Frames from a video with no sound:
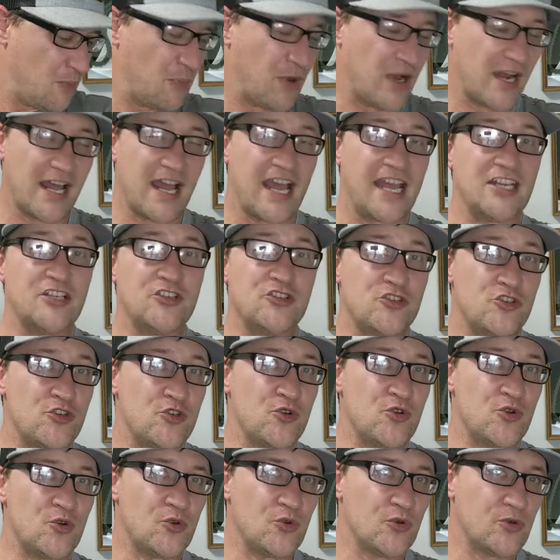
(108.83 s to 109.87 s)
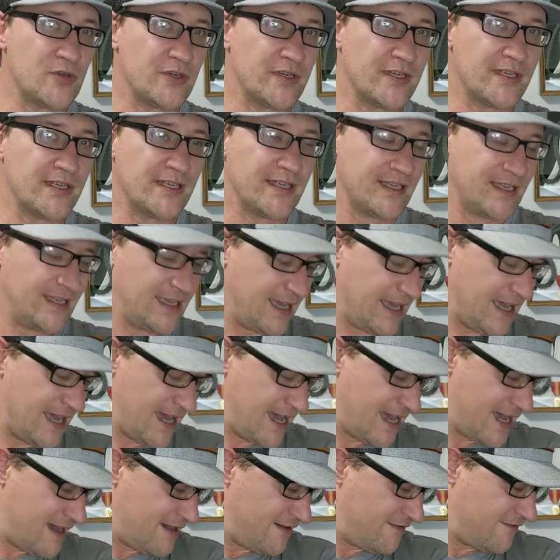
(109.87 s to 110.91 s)
but I do
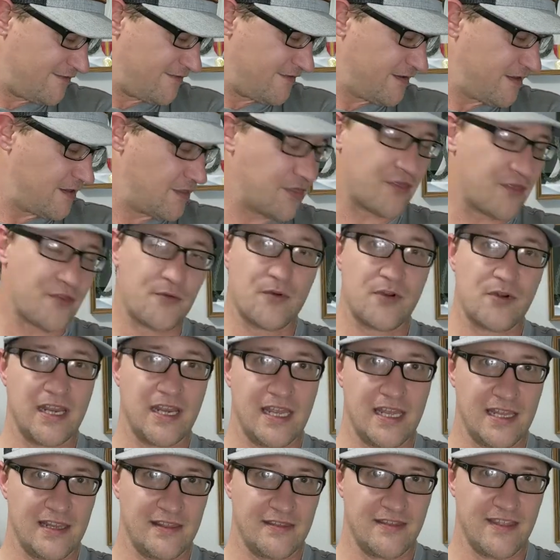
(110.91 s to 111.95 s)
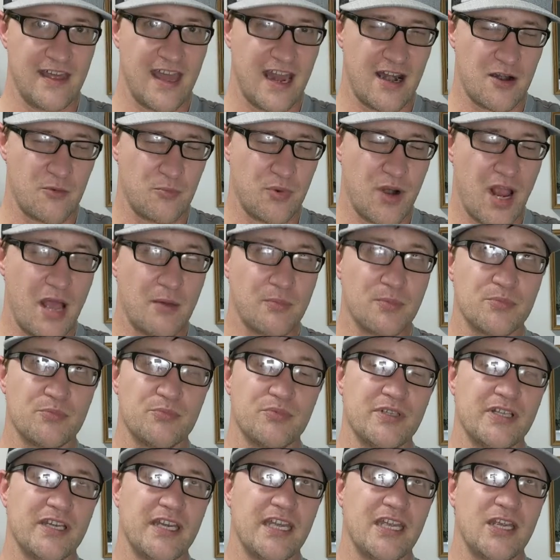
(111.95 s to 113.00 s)
have 3 that are
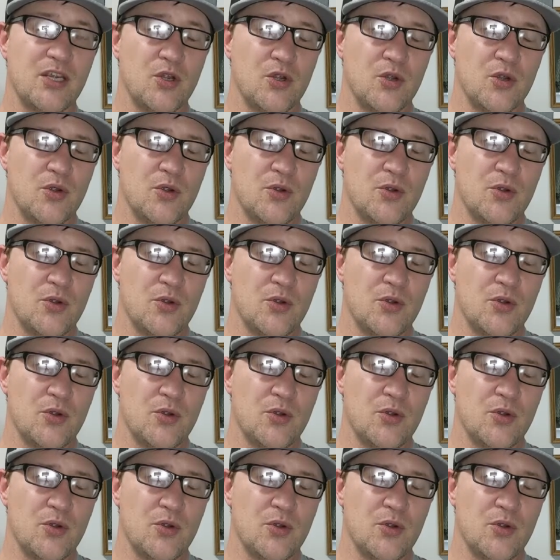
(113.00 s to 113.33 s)
probably